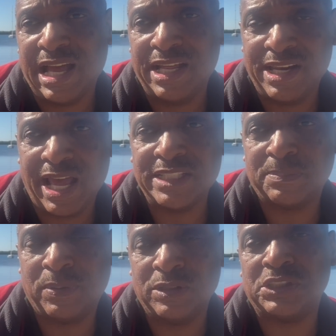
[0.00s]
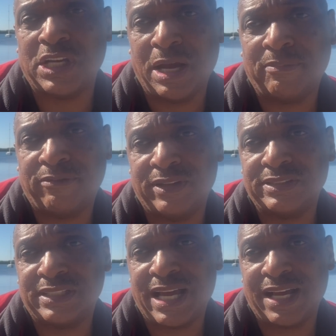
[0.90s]
a nice push up for the
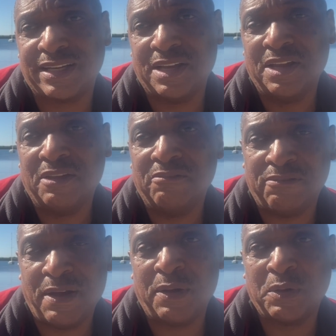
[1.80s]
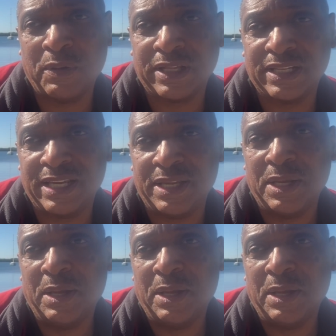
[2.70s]
stock very quickly,